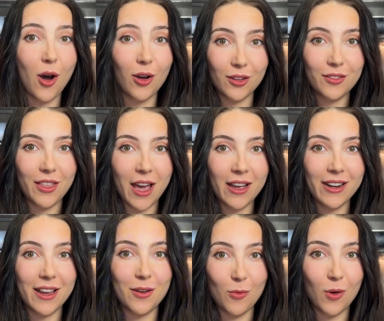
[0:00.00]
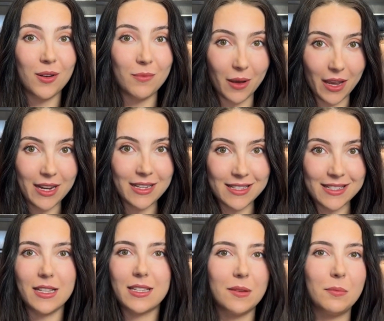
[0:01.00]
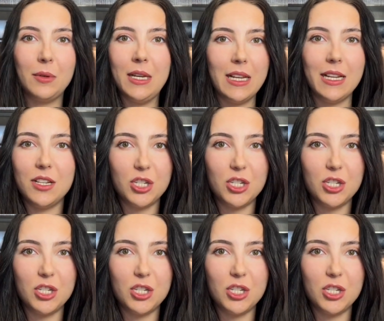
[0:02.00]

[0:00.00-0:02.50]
all of that in one bite. It's completely